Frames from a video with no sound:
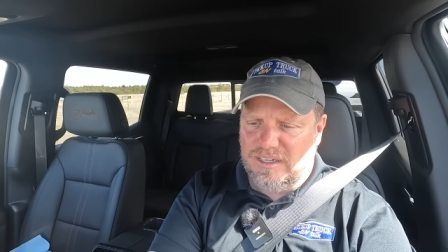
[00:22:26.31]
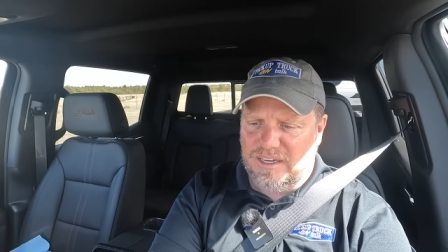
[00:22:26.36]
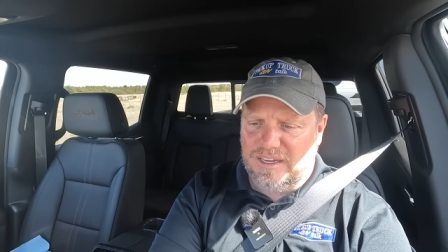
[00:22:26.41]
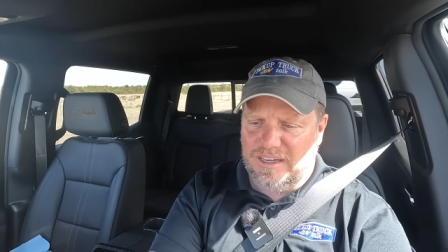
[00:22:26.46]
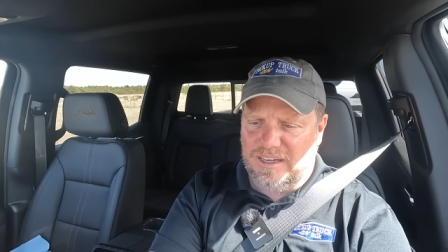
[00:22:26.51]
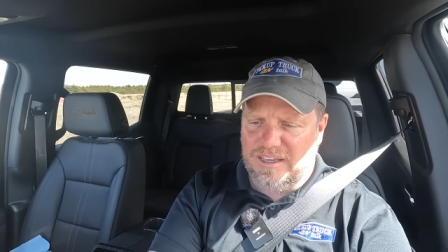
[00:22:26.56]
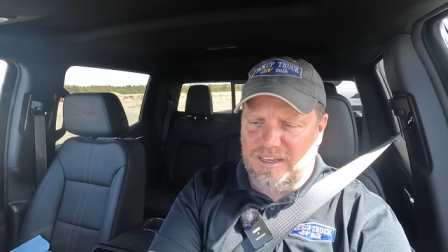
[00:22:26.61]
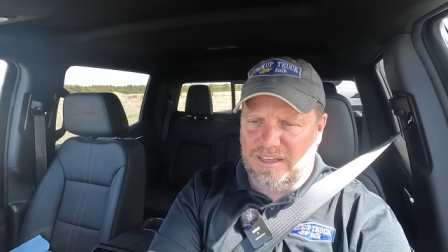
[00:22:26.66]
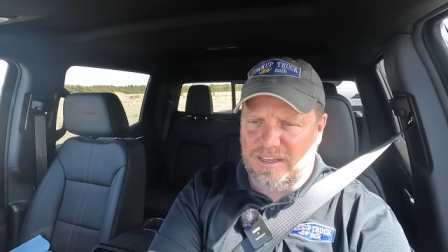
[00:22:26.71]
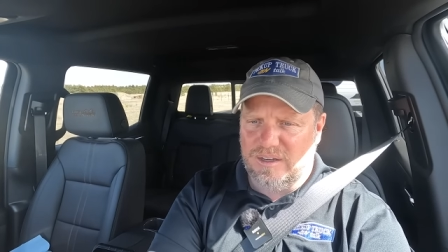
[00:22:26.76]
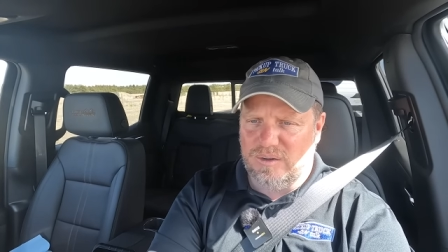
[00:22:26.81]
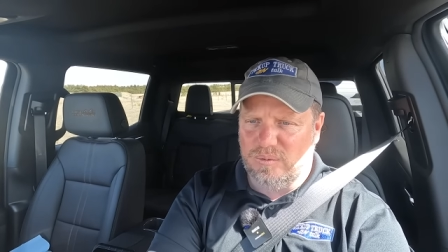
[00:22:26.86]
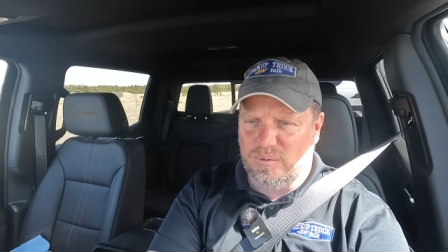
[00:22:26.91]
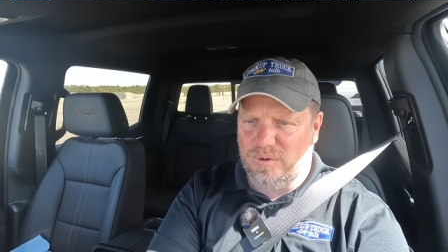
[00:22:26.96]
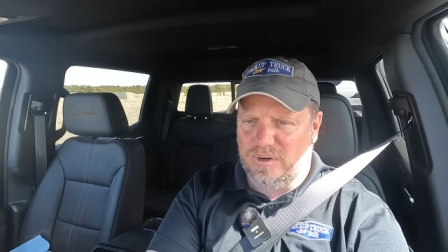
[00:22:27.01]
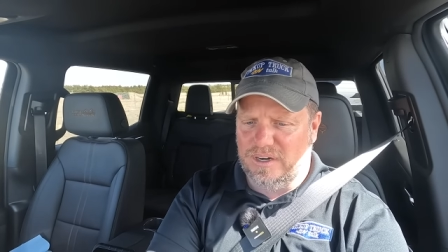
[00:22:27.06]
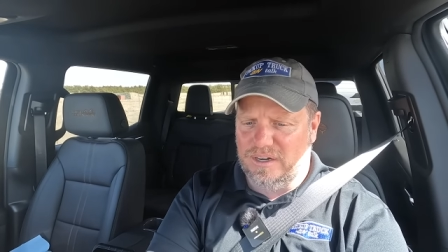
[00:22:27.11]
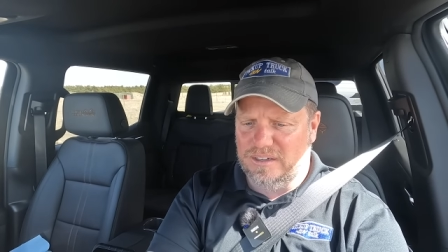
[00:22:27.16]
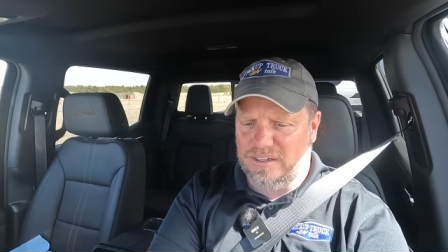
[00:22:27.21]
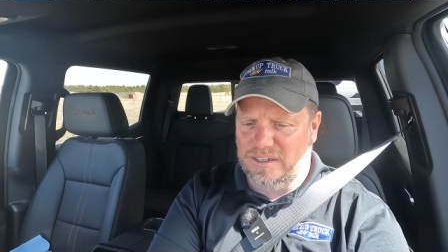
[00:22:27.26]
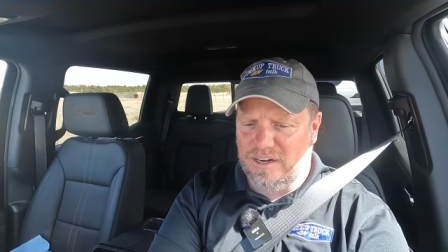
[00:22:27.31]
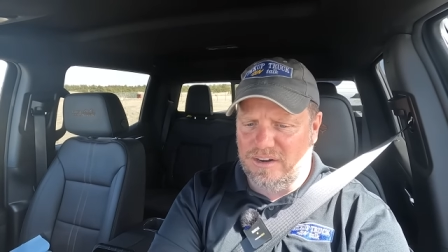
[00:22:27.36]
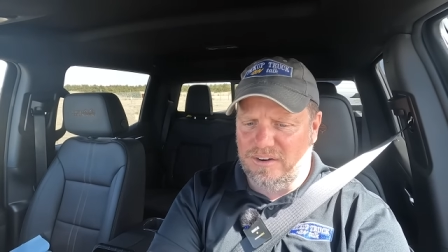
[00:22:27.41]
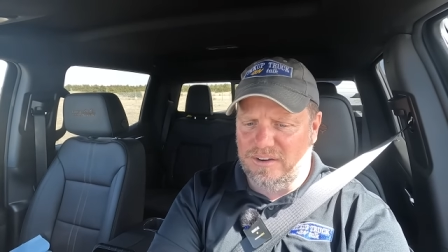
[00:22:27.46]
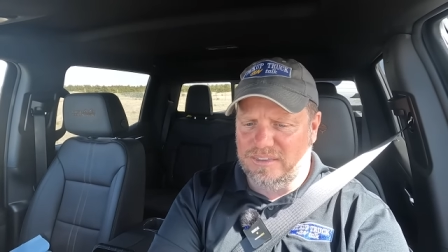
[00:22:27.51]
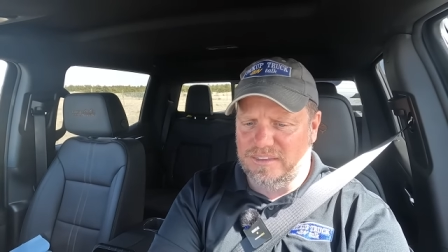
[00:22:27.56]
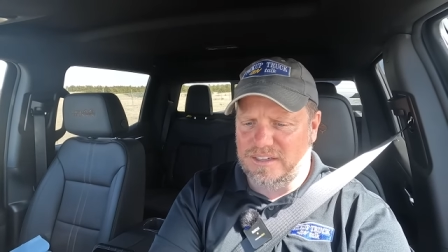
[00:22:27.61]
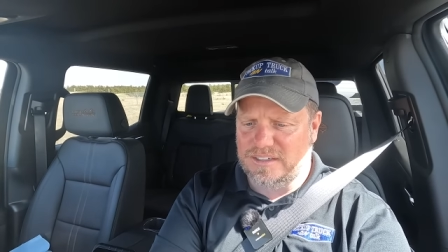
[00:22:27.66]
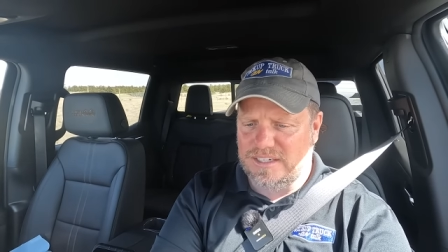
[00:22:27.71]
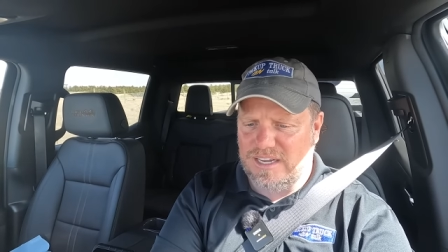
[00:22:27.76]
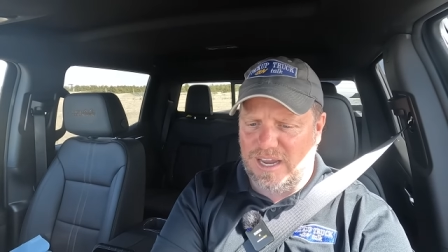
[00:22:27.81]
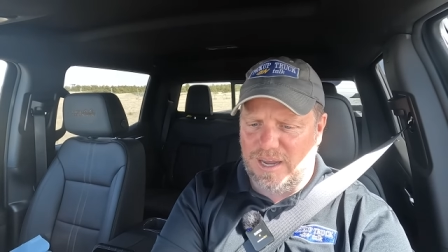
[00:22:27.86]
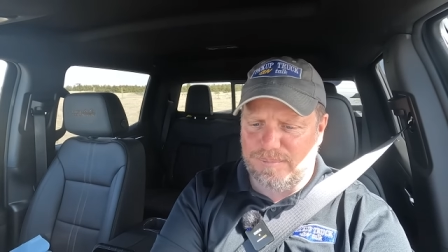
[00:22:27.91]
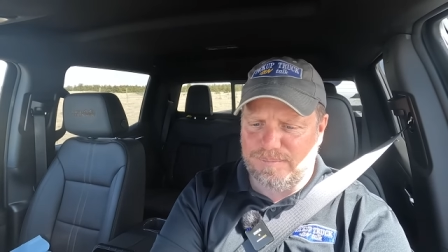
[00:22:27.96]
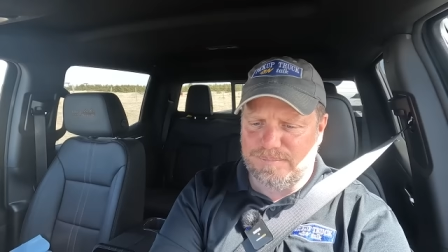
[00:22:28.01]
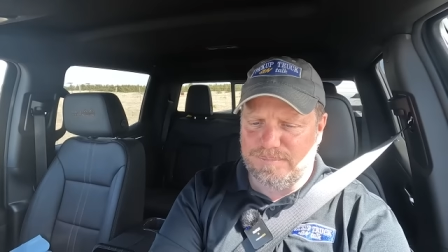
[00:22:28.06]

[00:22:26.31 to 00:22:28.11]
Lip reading: And we're nearing the top,